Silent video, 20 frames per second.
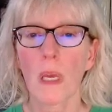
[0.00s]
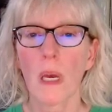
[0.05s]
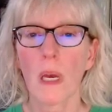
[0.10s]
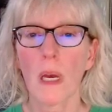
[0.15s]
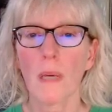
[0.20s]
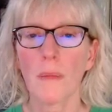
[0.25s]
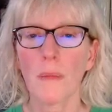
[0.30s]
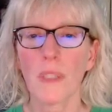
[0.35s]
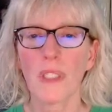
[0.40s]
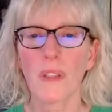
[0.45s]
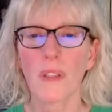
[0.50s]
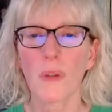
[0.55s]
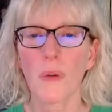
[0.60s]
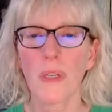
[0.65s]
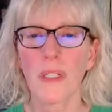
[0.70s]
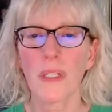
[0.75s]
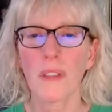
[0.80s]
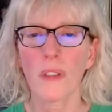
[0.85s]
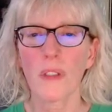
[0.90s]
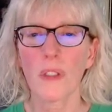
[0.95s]
I'm just
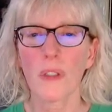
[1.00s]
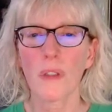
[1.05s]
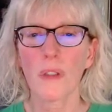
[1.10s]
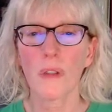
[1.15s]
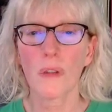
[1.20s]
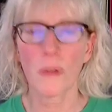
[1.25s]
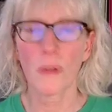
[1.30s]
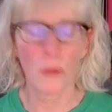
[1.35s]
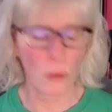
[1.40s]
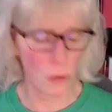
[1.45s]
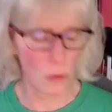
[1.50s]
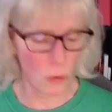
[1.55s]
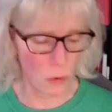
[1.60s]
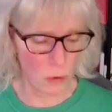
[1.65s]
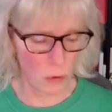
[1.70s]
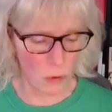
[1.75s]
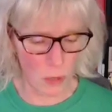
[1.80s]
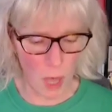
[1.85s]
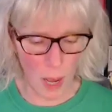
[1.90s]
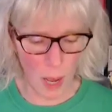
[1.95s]
going
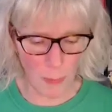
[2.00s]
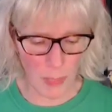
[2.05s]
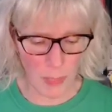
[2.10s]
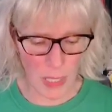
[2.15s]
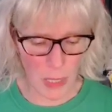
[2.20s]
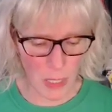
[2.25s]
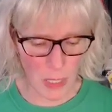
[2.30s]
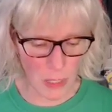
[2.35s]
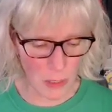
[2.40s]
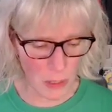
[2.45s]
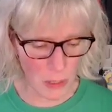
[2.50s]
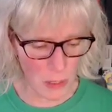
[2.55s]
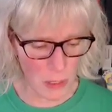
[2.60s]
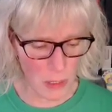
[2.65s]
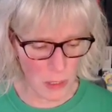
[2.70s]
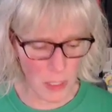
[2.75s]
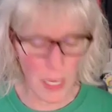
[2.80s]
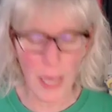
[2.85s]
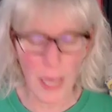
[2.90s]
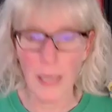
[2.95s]
to copy this
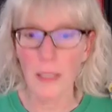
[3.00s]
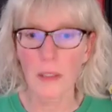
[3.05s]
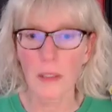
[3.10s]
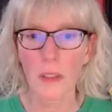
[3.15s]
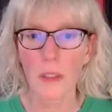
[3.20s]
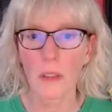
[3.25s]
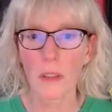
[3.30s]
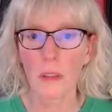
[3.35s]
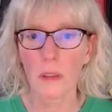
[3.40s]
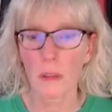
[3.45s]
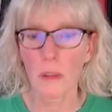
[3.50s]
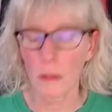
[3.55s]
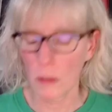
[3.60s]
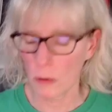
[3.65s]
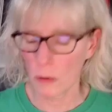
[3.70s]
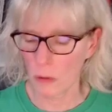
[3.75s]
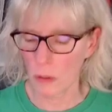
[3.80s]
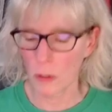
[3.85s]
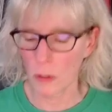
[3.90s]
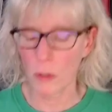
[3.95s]
text,
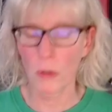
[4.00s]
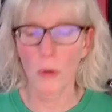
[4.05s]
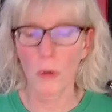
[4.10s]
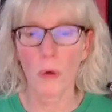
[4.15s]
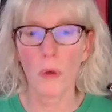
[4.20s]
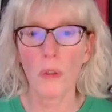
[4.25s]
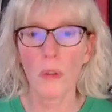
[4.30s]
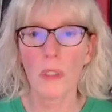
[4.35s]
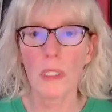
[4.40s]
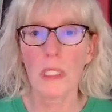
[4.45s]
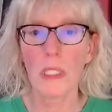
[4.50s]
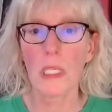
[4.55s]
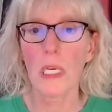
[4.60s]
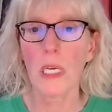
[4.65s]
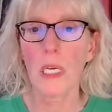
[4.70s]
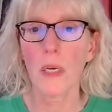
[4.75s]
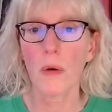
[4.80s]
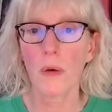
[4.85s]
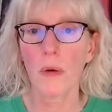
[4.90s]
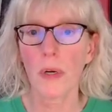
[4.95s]
so Control
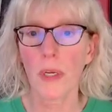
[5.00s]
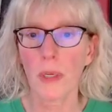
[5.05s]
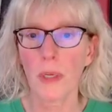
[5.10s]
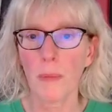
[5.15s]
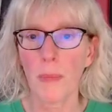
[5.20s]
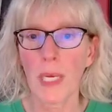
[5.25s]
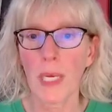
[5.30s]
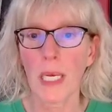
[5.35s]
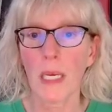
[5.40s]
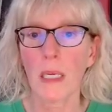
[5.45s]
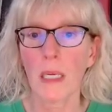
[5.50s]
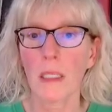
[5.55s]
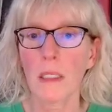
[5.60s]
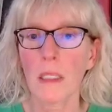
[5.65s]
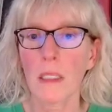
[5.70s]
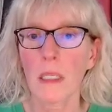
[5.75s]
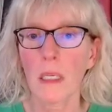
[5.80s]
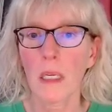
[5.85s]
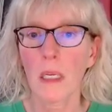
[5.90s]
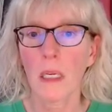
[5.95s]
C or
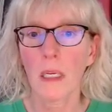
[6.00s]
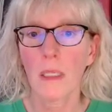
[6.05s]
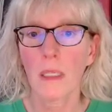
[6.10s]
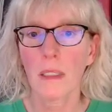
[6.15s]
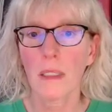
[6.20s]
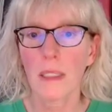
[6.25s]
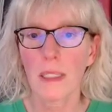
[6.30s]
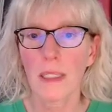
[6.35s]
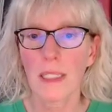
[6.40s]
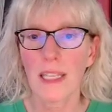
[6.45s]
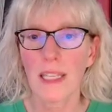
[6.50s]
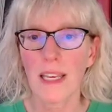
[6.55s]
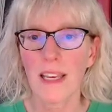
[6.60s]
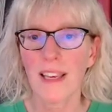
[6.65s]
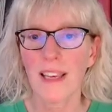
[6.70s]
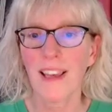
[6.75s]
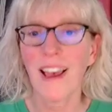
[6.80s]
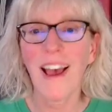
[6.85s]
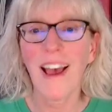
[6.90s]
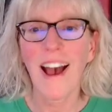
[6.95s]
Command
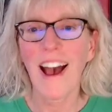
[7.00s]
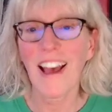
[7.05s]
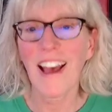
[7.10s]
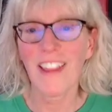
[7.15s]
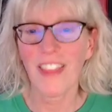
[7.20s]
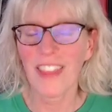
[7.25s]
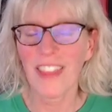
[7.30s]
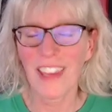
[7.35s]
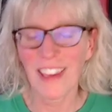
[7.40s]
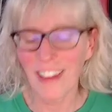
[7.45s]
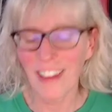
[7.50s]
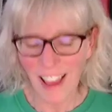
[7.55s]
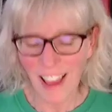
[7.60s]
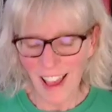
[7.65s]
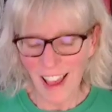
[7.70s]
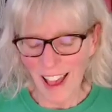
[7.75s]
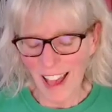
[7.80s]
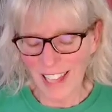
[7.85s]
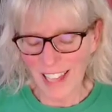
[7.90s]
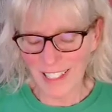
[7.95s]
C. I think
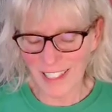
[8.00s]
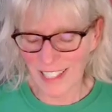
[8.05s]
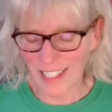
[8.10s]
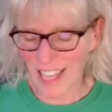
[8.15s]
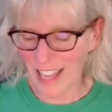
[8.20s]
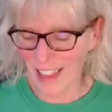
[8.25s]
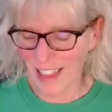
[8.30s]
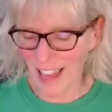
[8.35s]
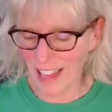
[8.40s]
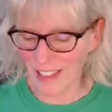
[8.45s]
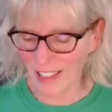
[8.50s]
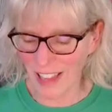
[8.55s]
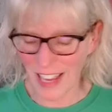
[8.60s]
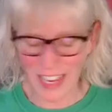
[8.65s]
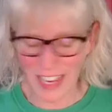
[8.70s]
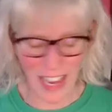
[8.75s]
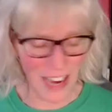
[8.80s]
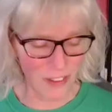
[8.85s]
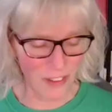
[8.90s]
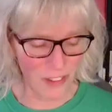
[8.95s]
I say that
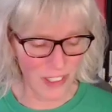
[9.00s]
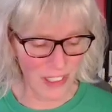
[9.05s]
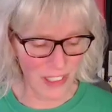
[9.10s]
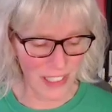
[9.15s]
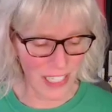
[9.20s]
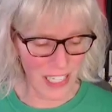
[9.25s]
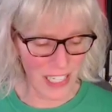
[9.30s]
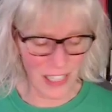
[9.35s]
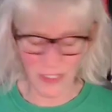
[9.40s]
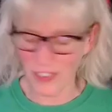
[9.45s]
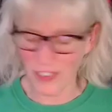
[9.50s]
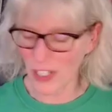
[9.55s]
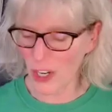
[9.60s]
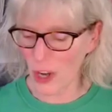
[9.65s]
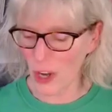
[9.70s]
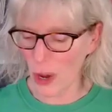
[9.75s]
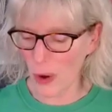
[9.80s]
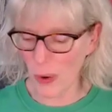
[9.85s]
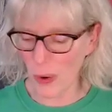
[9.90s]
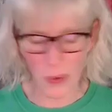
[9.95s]
like I really even
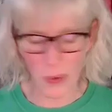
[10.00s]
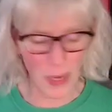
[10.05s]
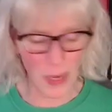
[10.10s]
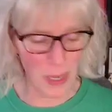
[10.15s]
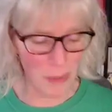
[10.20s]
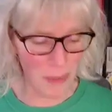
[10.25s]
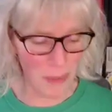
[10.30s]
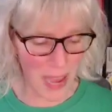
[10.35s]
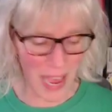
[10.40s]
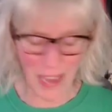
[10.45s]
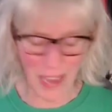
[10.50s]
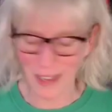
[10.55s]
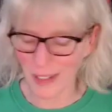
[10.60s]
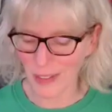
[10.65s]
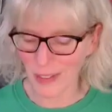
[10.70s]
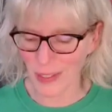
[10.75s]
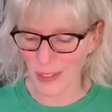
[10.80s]
know a Mac.